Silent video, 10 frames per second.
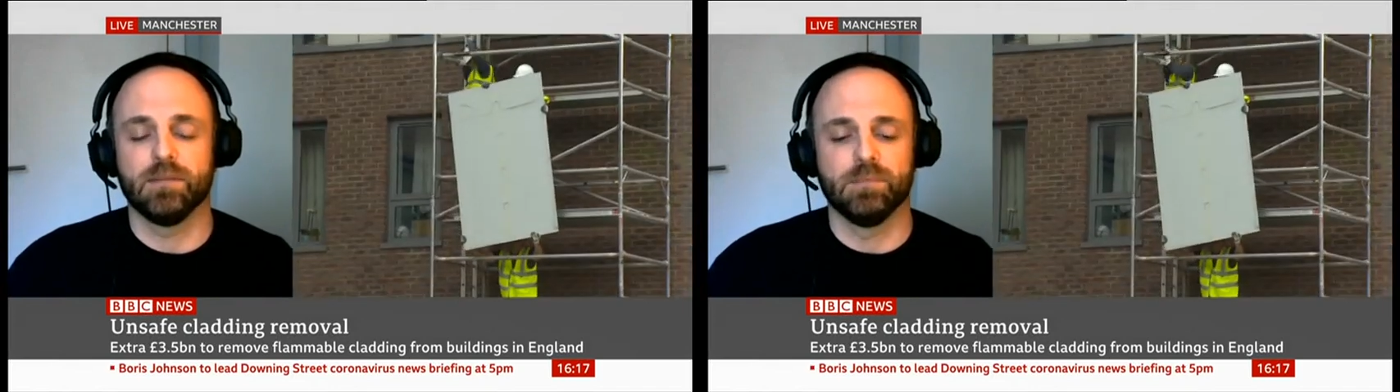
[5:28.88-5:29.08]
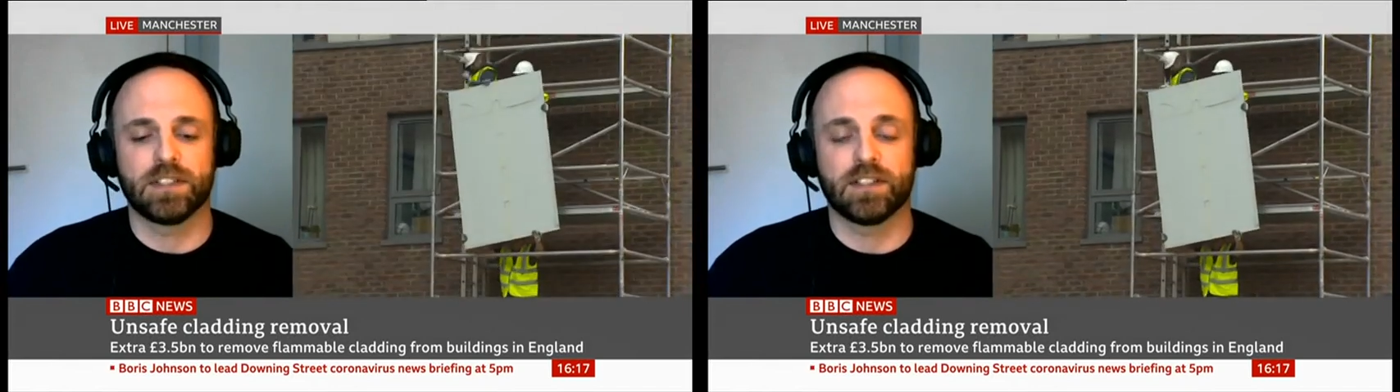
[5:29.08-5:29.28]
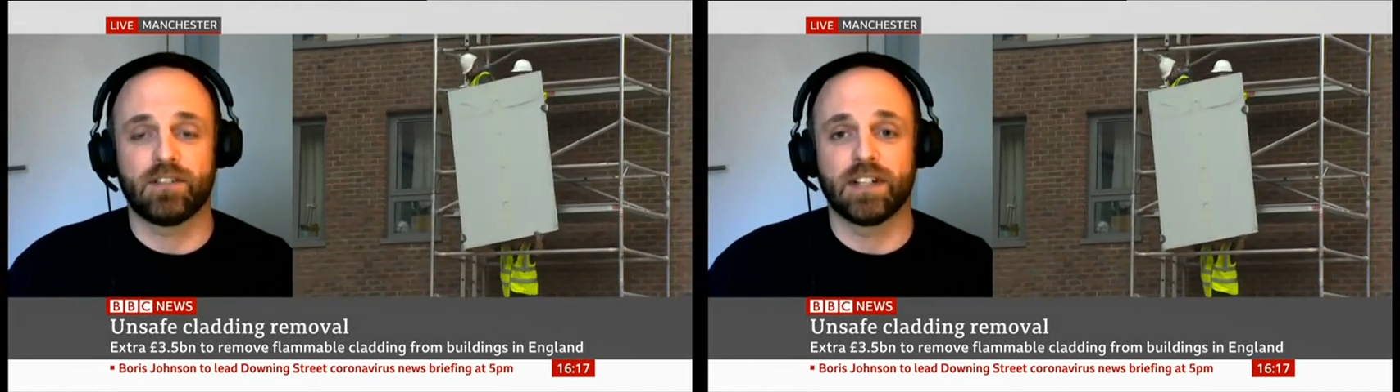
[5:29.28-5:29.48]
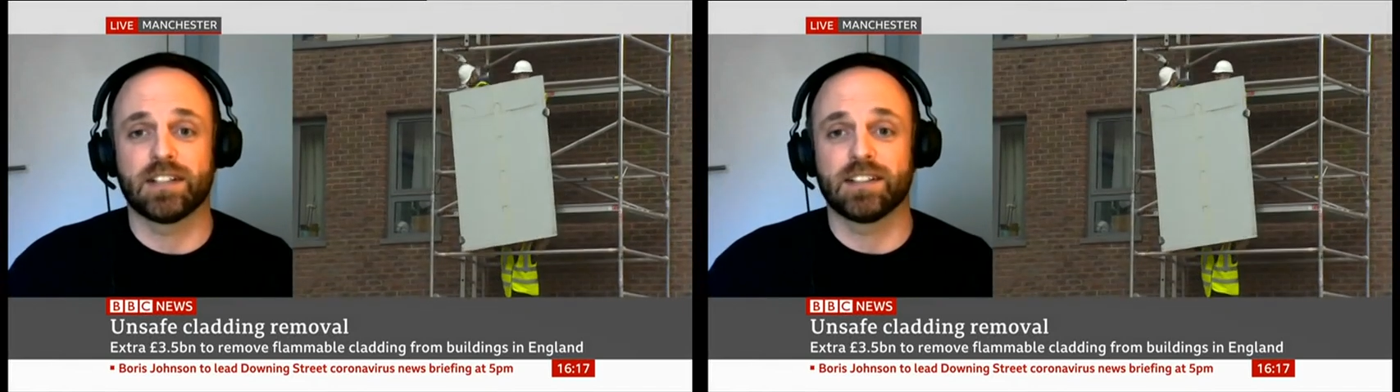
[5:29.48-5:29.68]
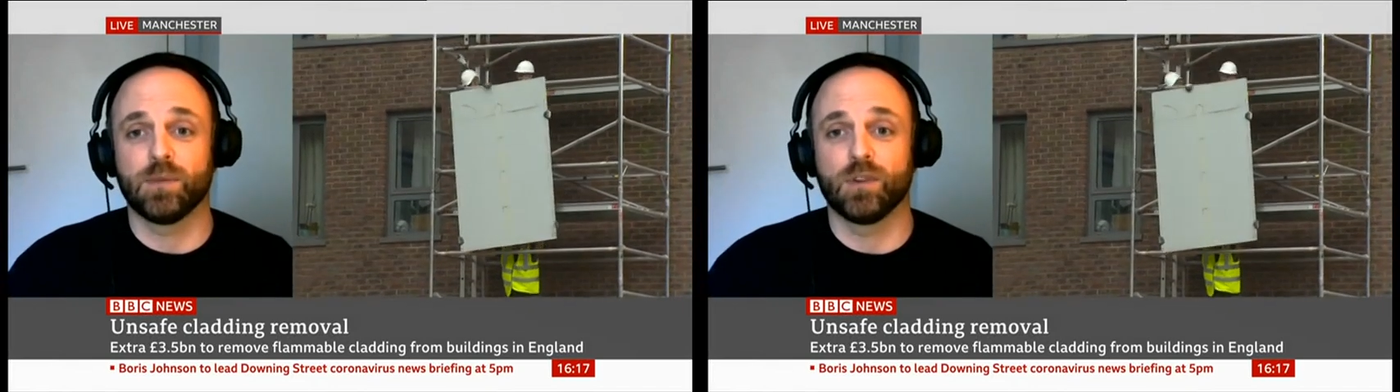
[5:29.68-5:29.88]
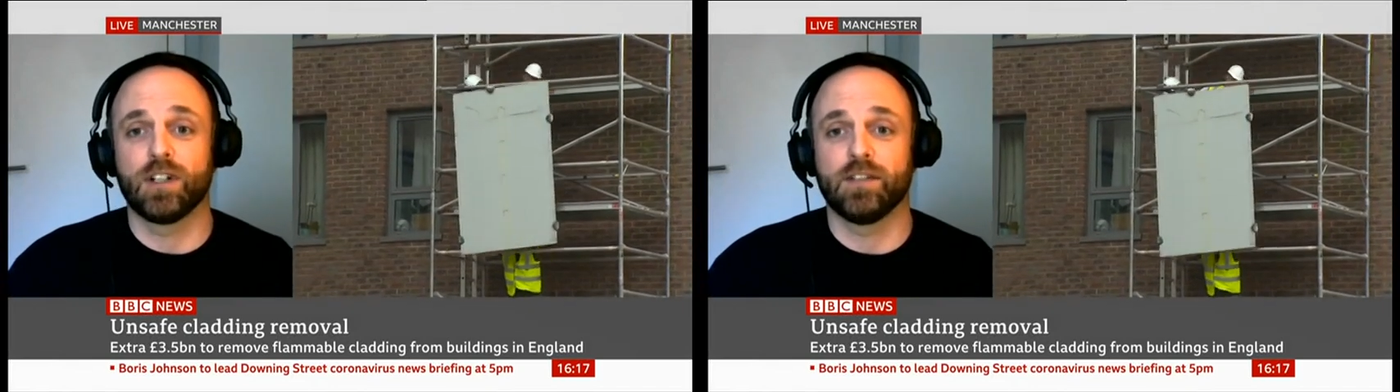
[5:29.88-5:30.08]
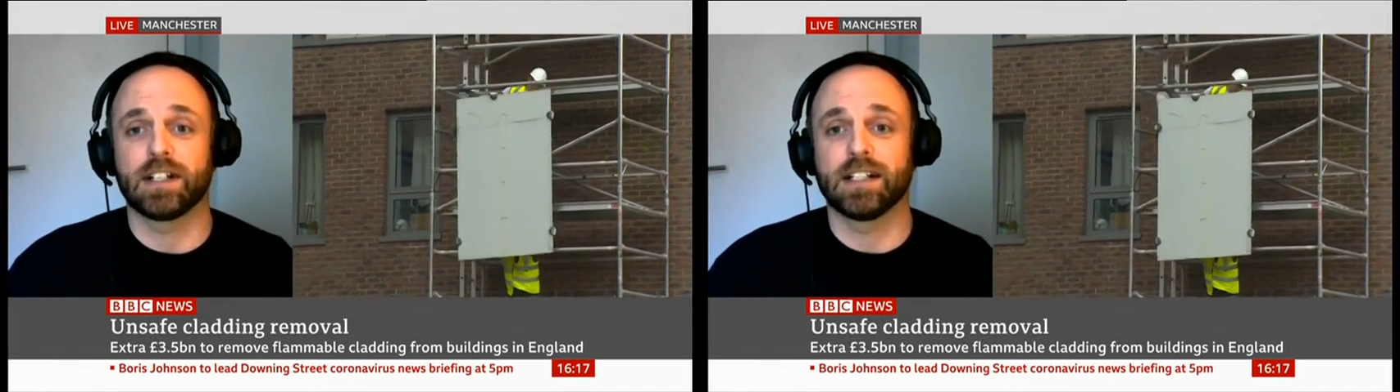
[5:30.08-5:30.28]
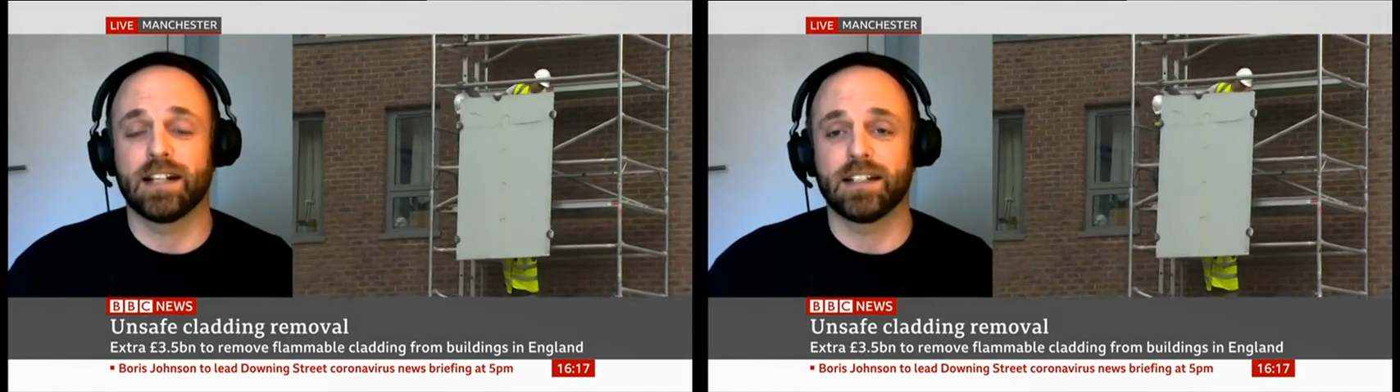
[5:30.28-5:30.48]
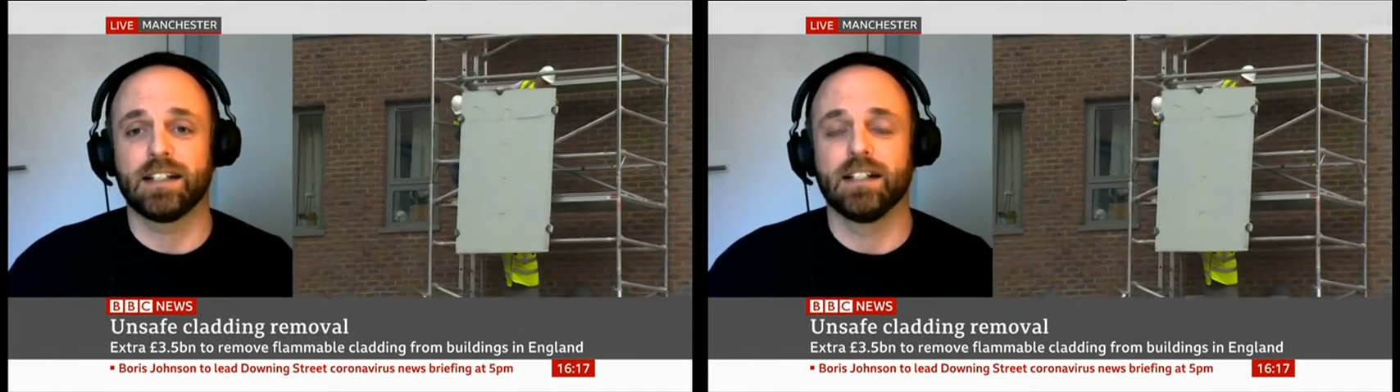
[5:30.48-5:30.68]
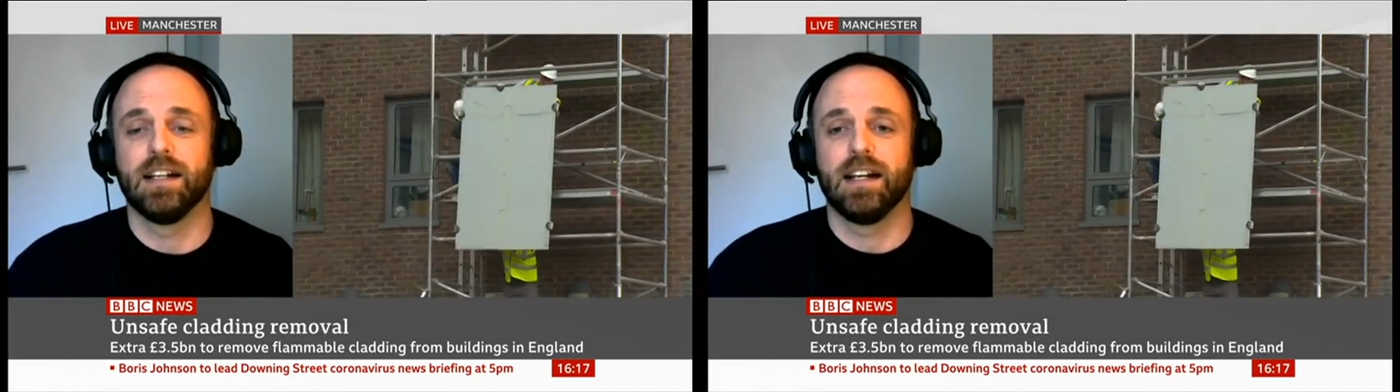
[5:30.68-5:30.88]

Mr. Jenrick says it will cover cladding.